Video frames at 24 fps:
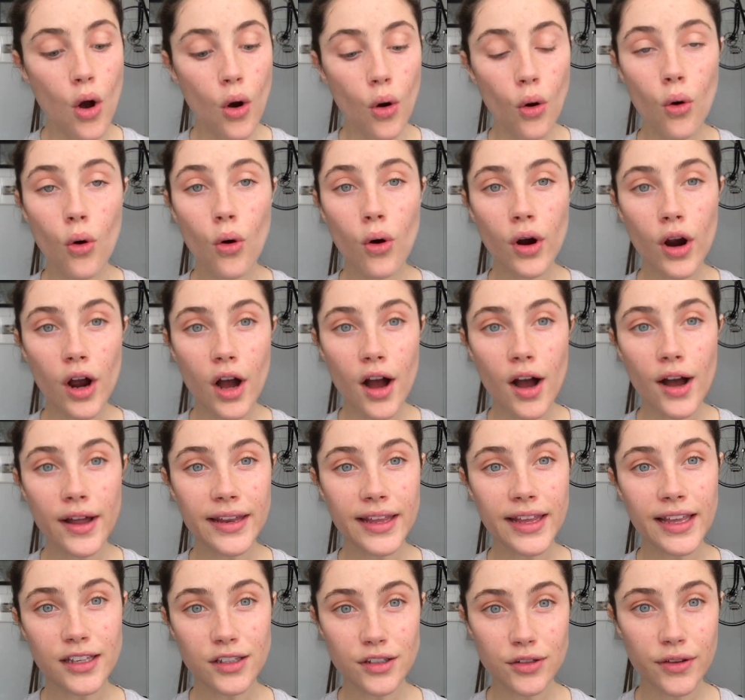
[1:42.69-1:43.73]
or on
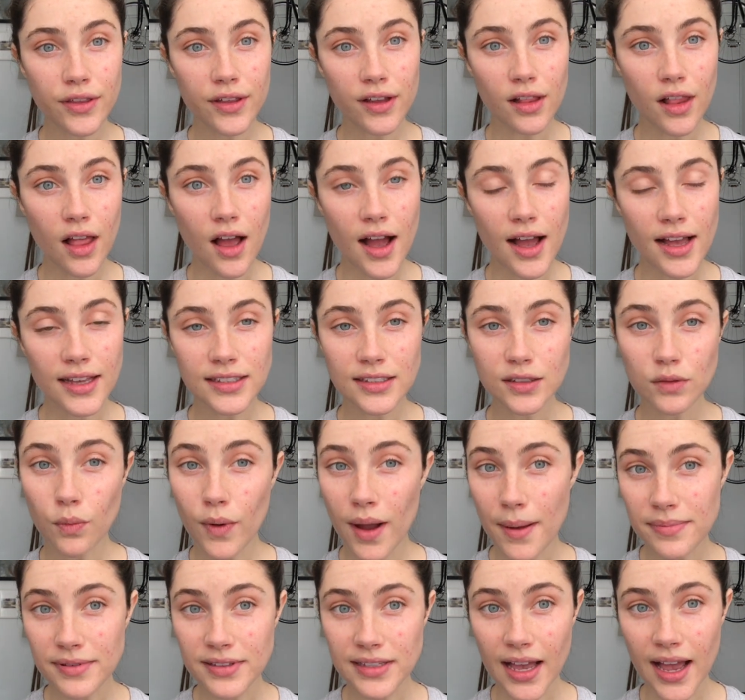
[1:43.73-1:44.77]
Into the Gloss
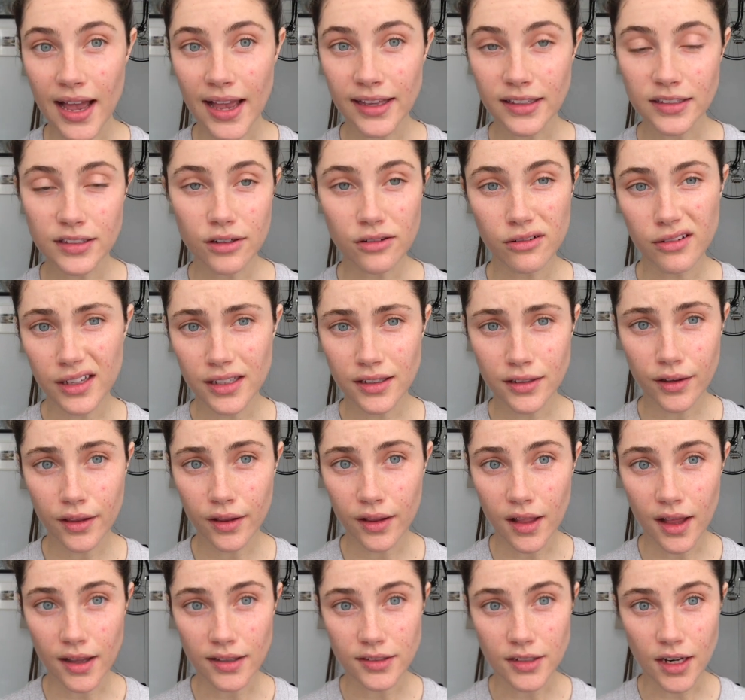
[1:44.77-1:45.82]
website, so
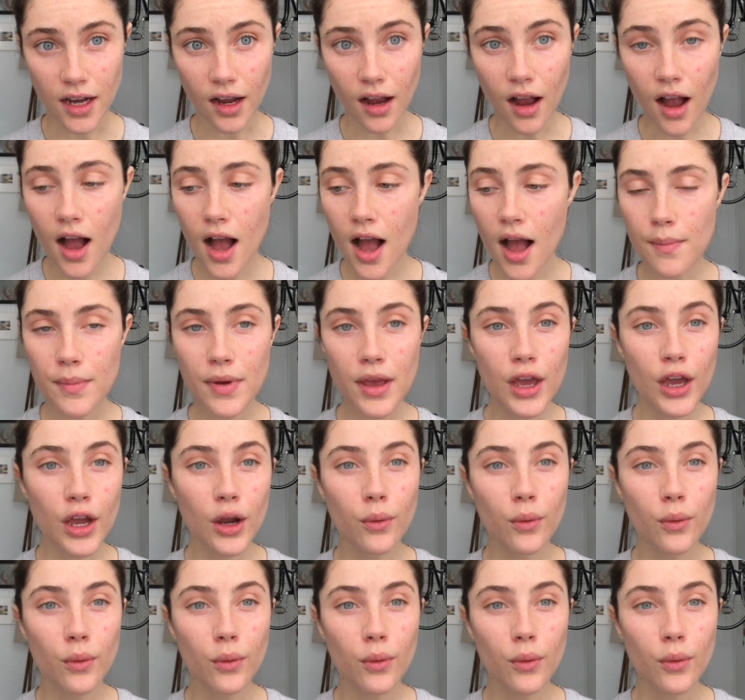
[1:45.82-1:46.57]
intothegloss.com,